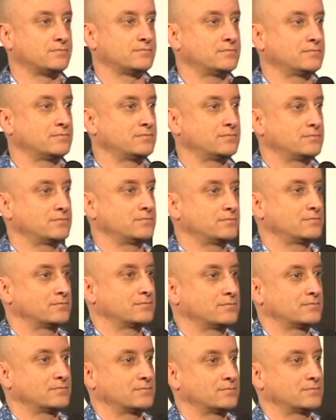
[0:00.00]

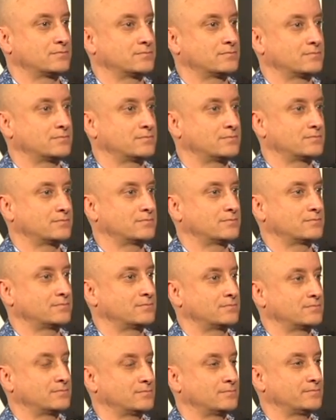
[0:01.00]

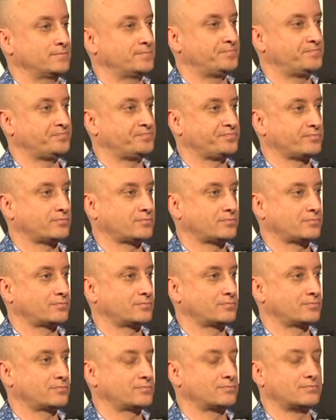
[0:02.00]

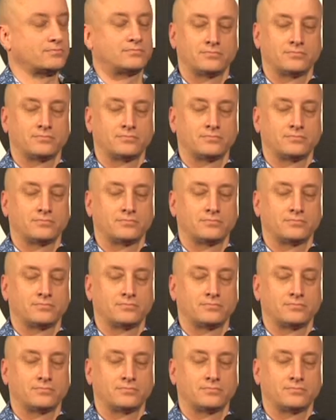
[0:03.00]
(no one is talking)